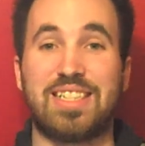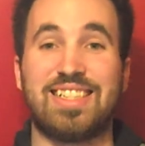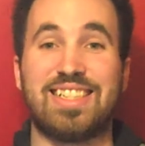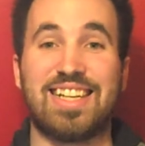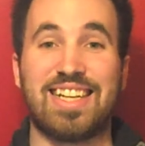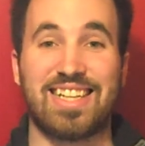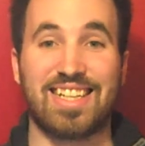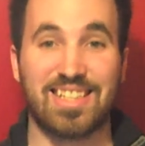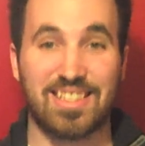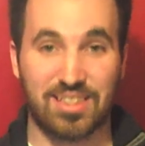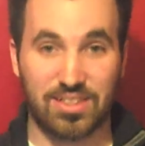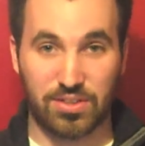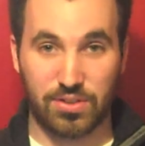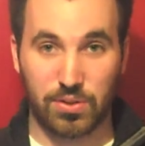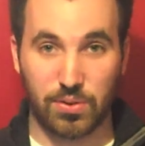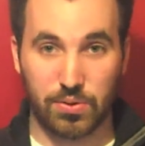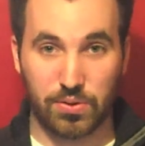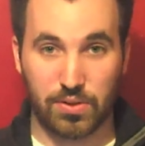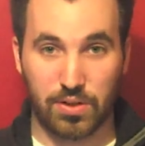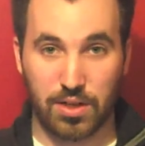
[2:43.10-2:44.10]

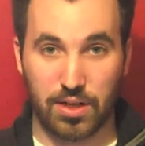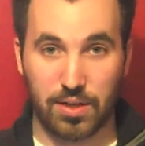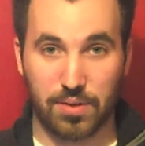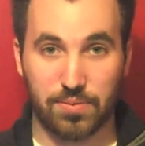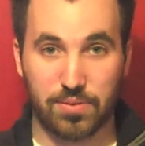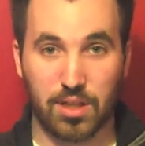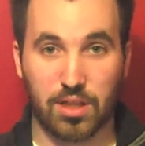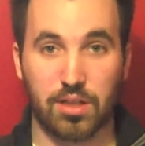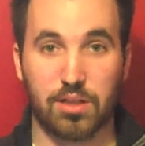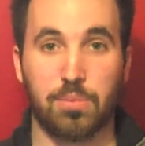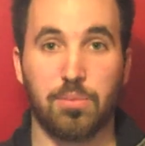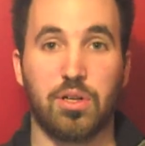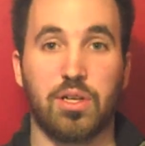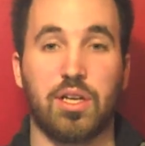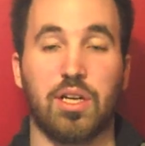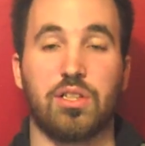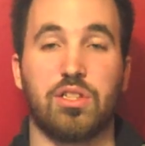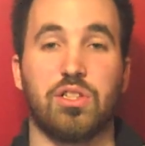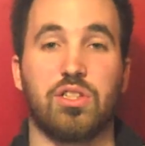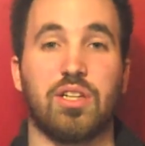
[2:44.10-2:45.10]
ridiculous news today.
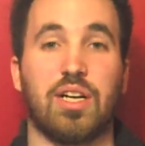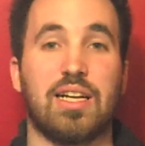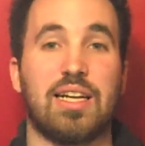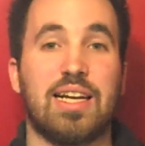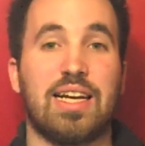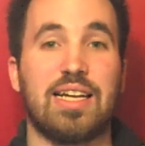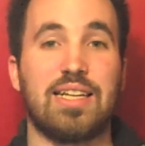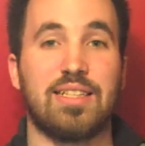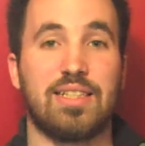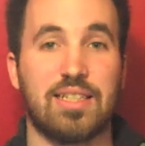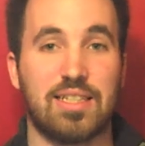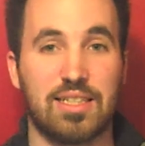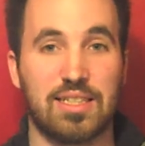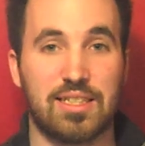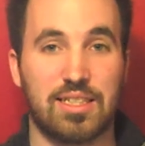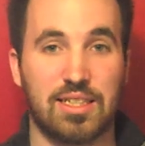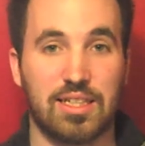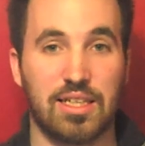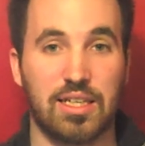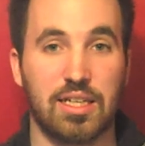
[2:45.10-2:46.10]
Telecommunications giant
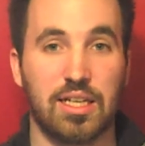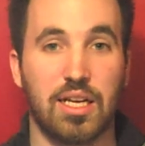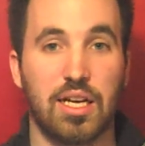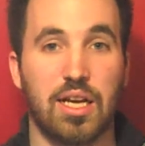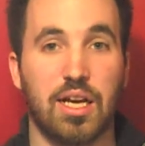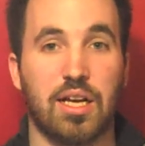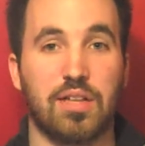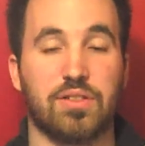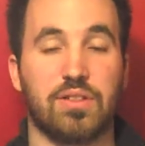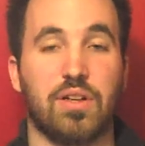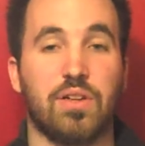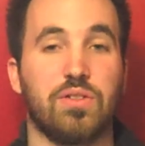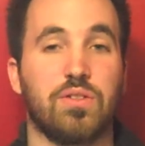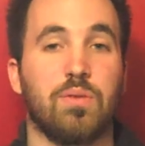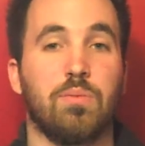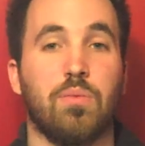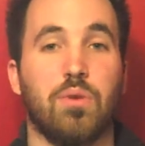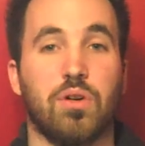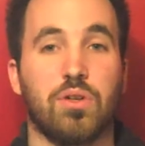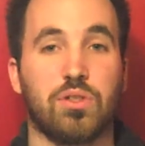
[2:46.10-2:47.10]
AT&T has
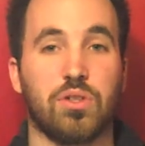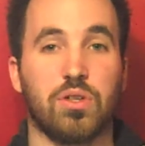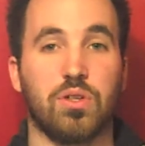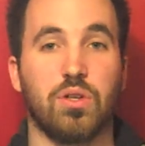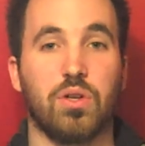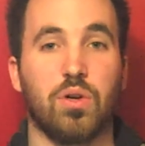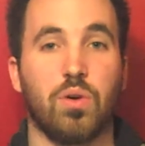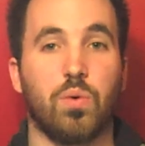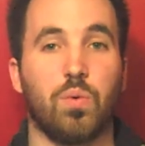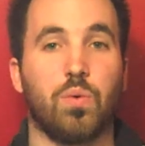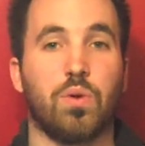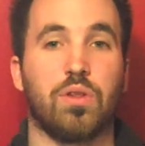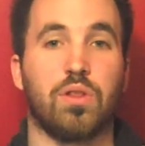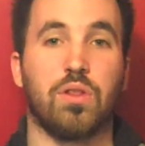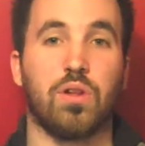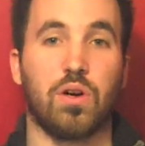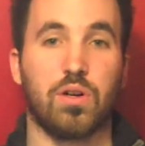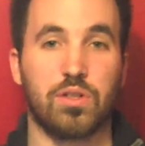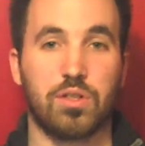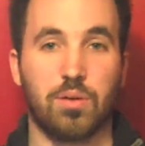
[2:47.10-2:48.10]
announced a merger
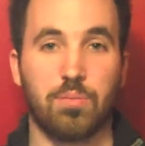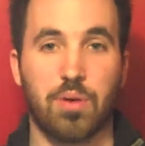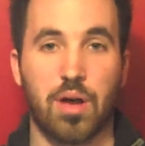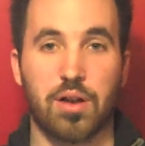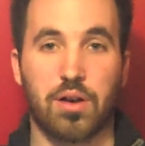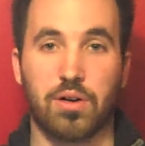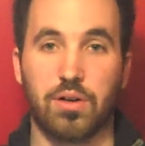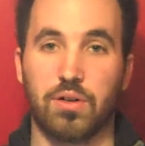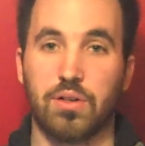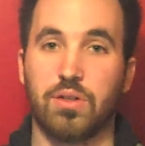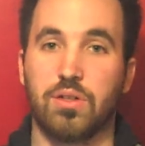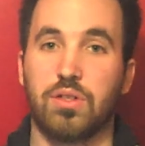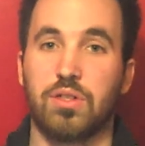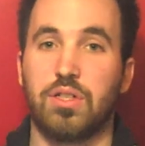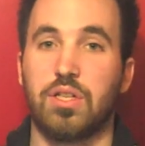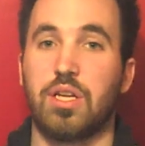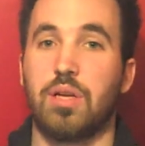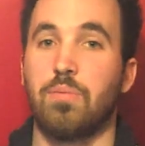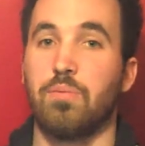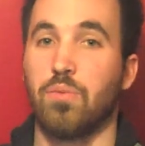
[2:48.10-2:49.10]
with large competitor
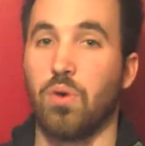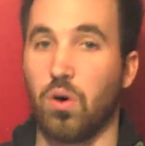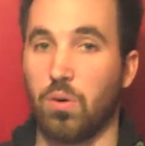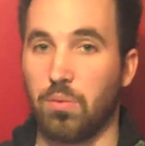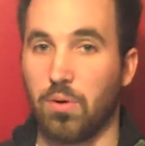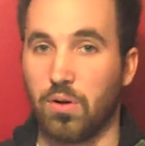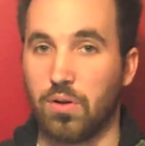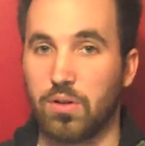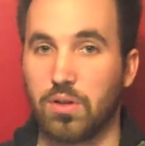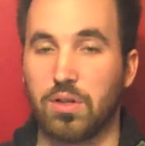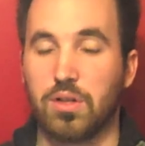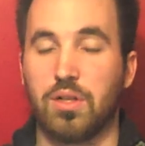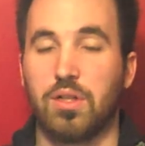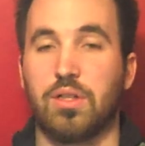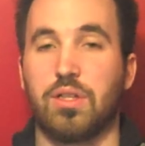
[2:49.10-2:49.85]
T-Mobile.